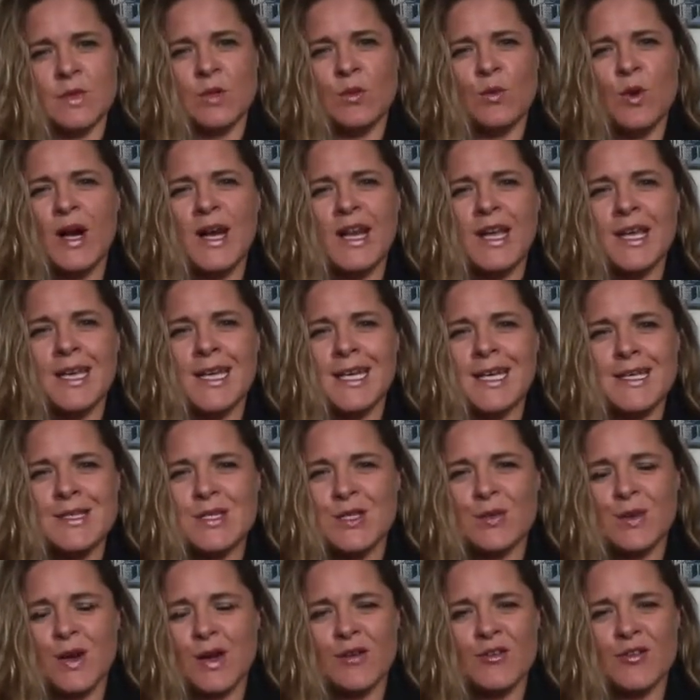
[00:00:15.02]
Why do you need
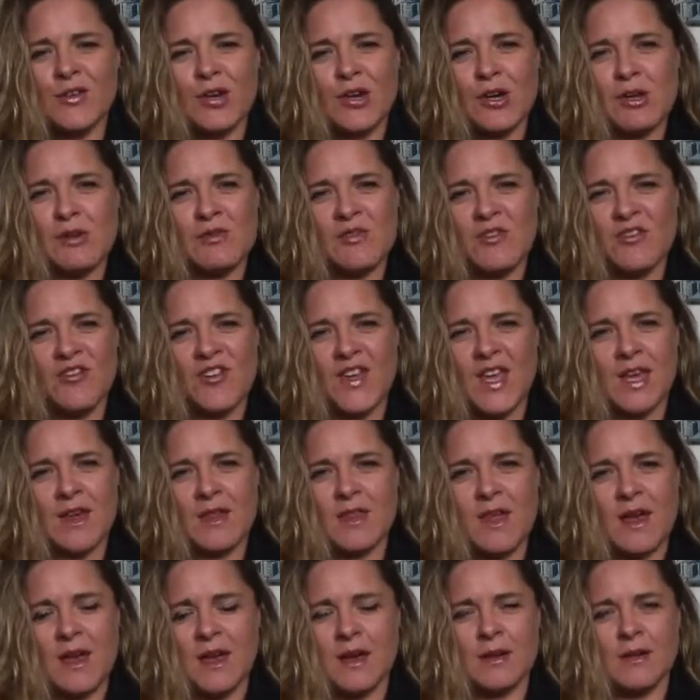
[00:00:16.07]
to overcome fear
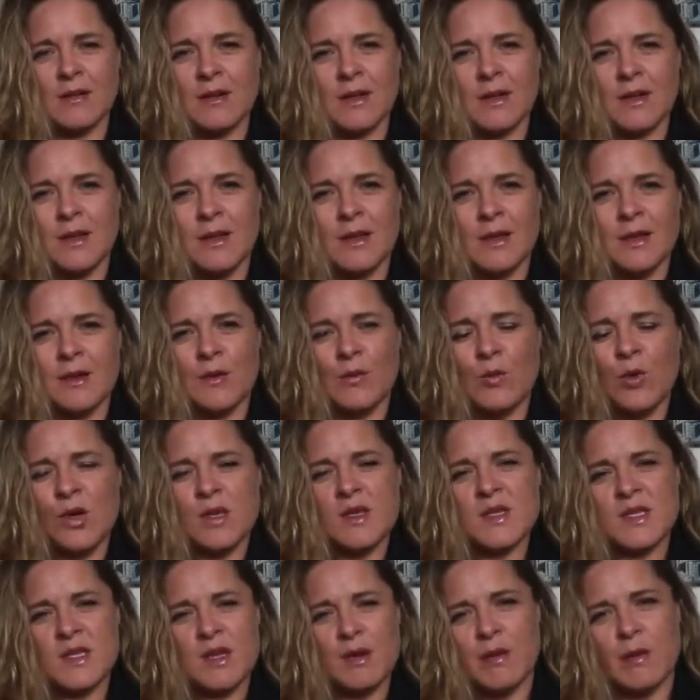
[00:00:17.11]
though?
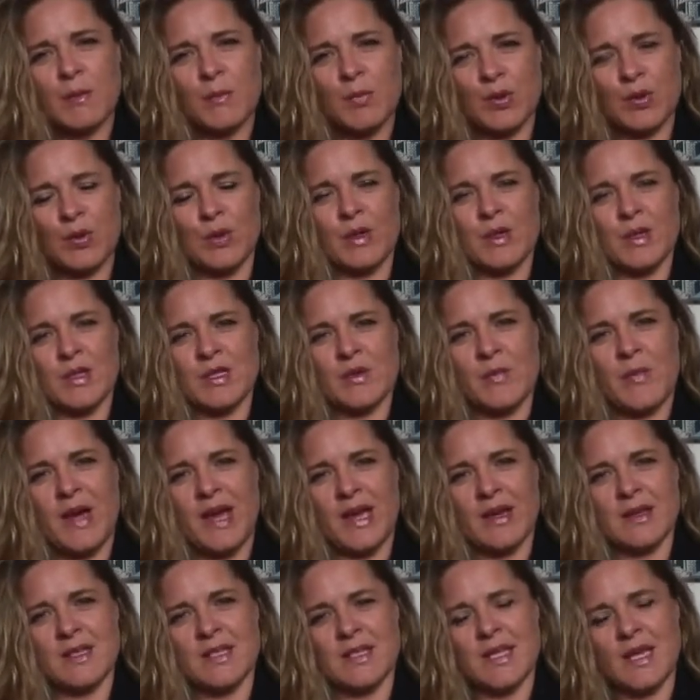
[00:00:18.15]
What's so important
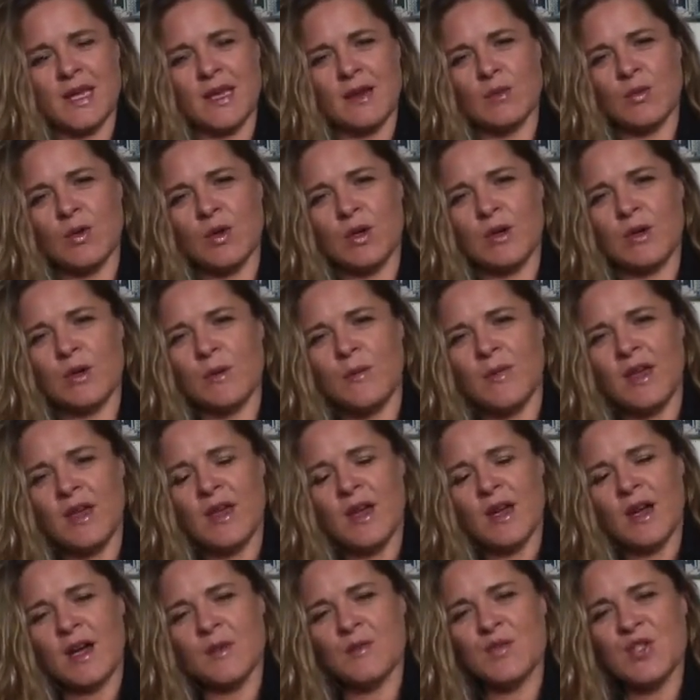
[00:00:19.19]
about it? Well,
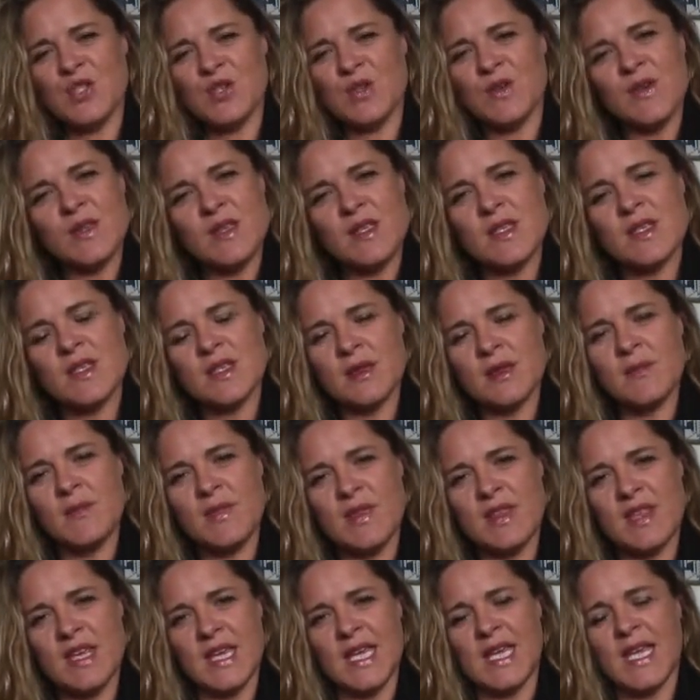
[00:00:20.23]
I'm sure there's
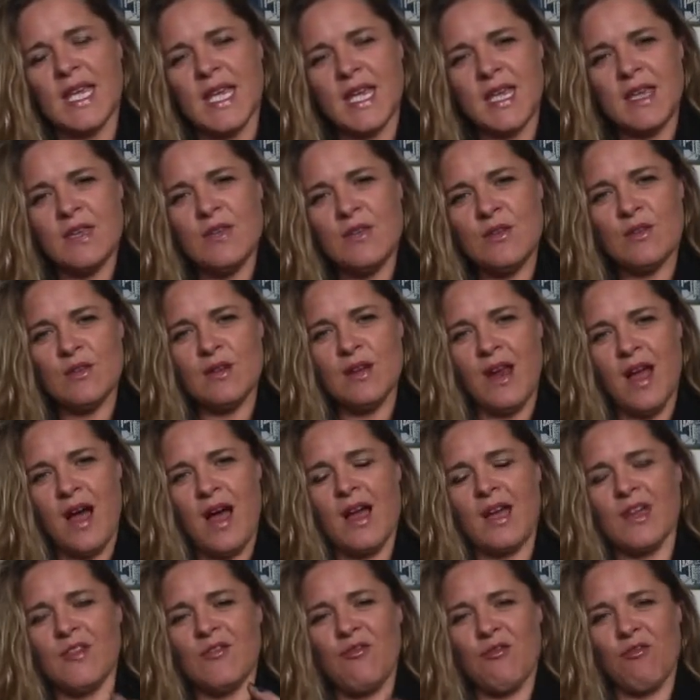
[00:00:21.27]
something in your
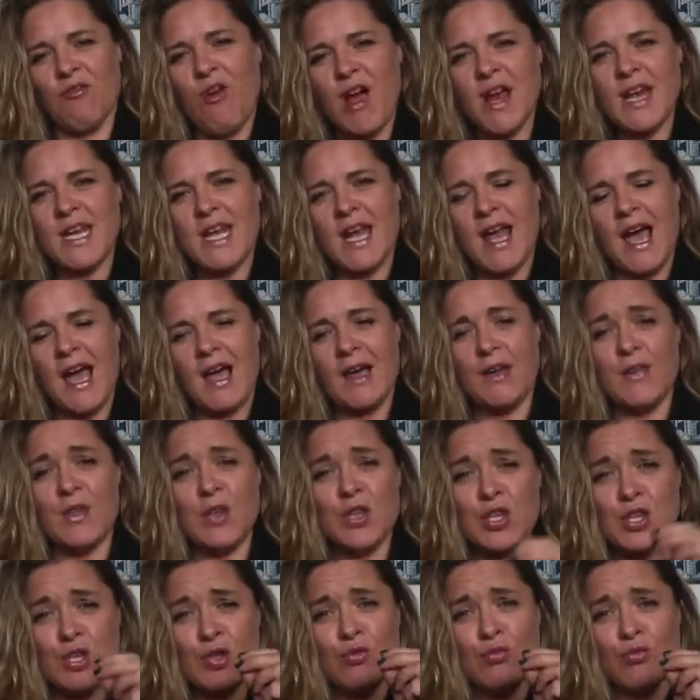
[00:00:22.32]
life right now
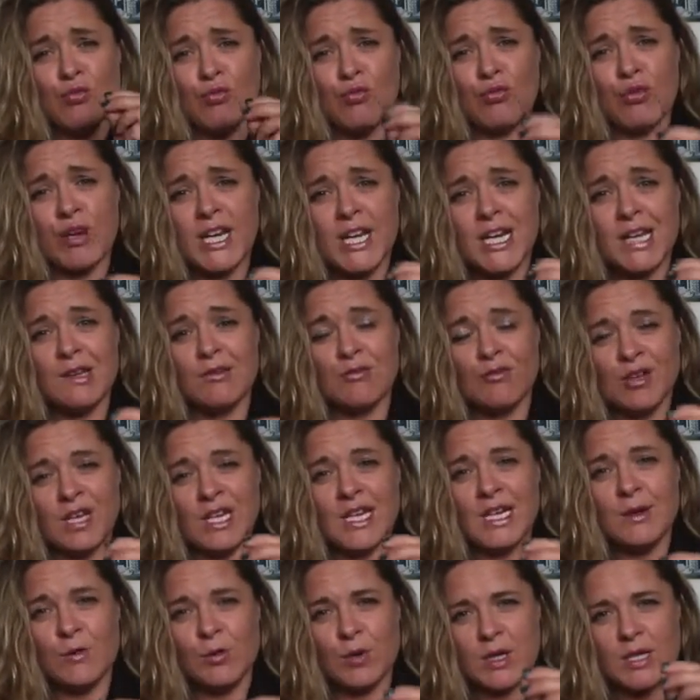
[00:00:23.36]
that you really,
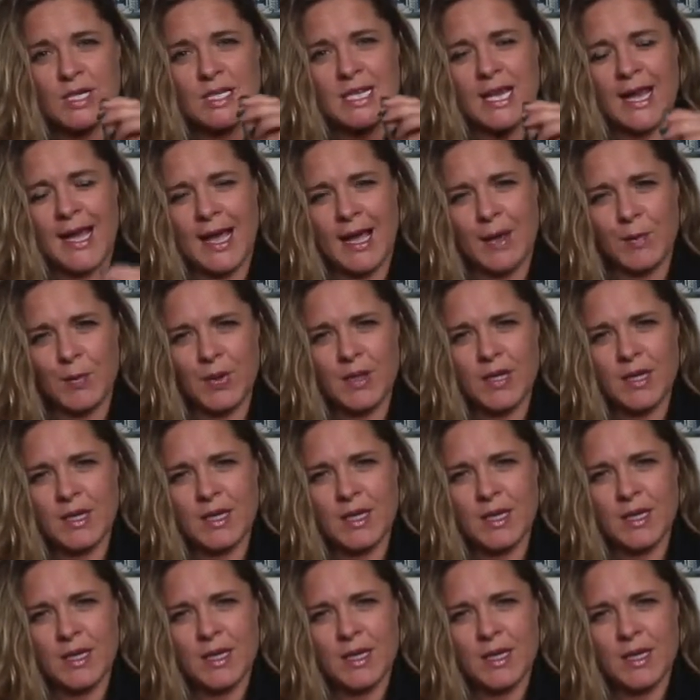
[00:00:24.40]
really want to happen